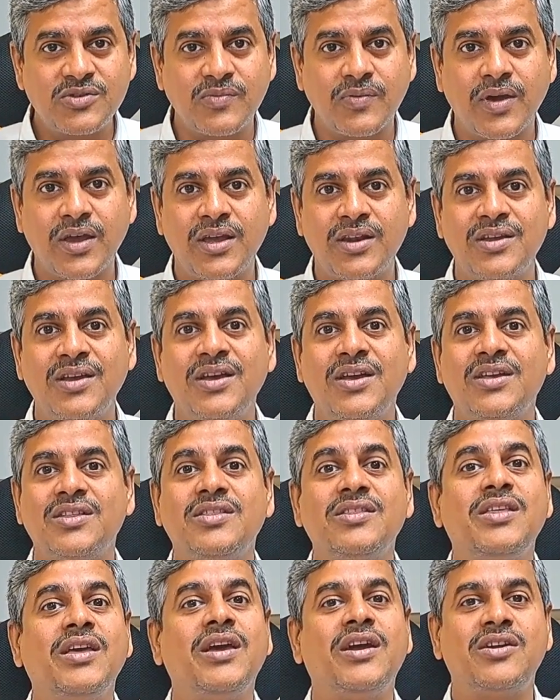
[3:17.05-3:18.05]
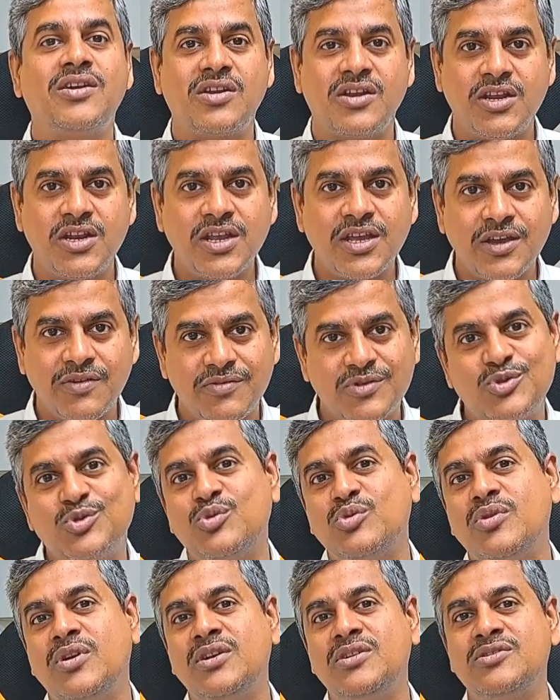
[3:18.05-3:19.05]
where they are training our
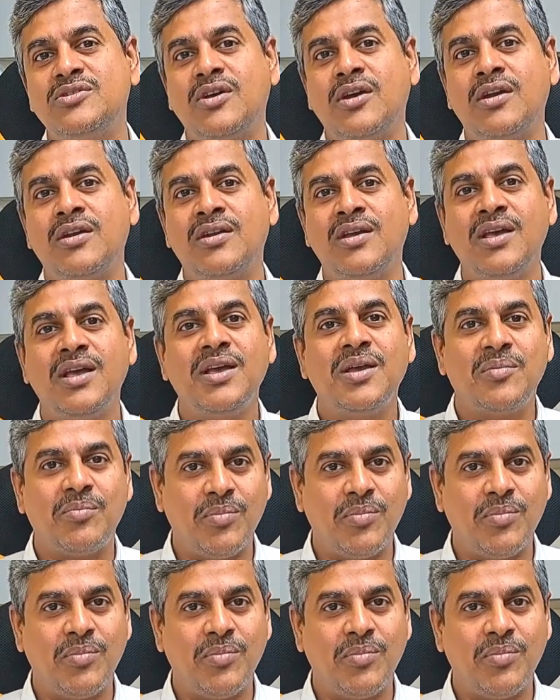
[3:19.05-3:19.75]
students on